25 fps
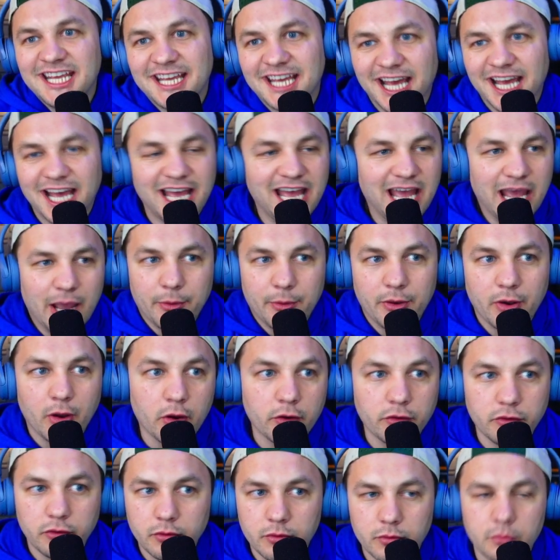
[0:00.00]
I would
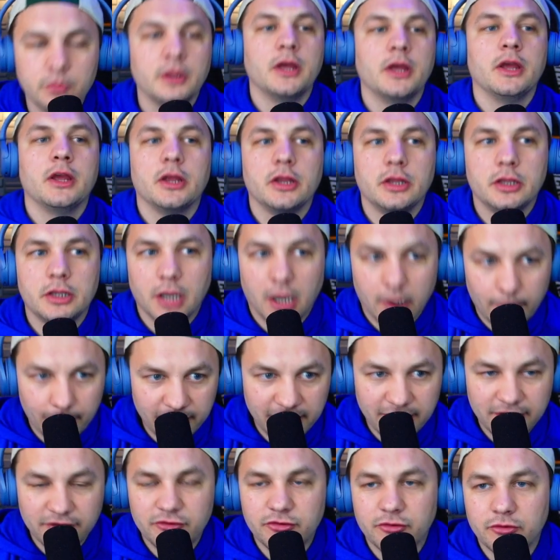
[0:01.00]
argue coming
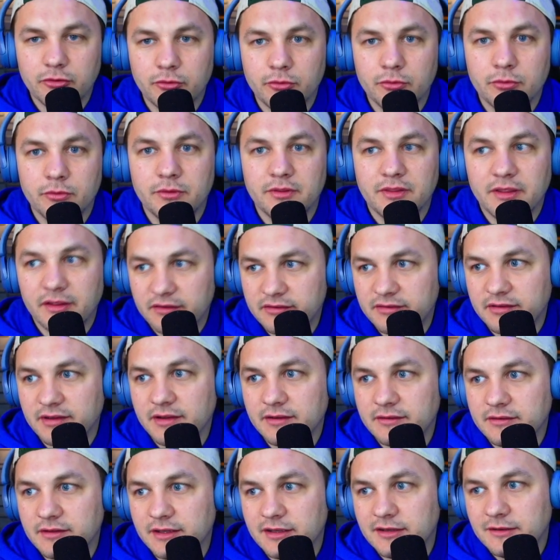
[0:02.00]
into this
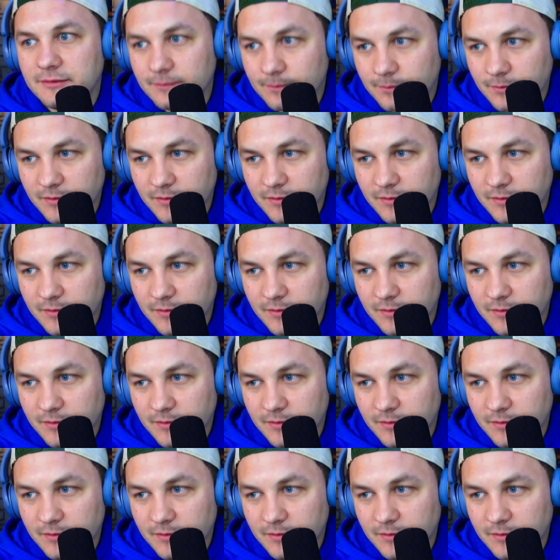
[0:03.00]
season,